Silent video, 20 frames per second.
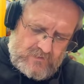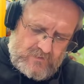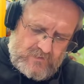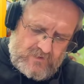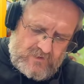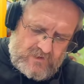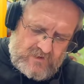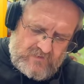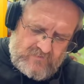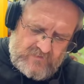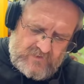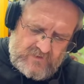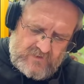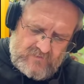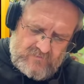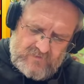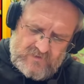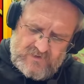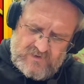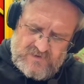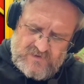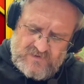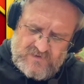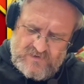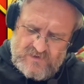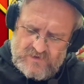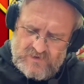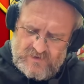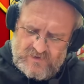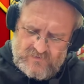Do we have any of these
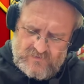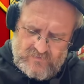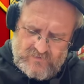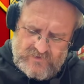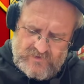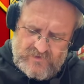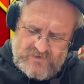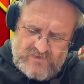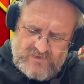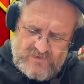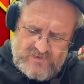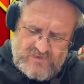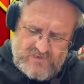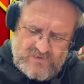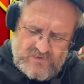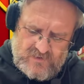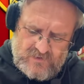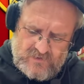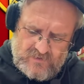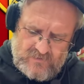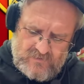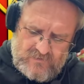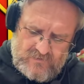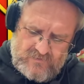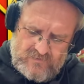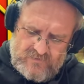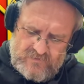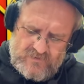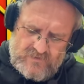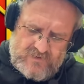done? We
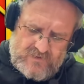don't.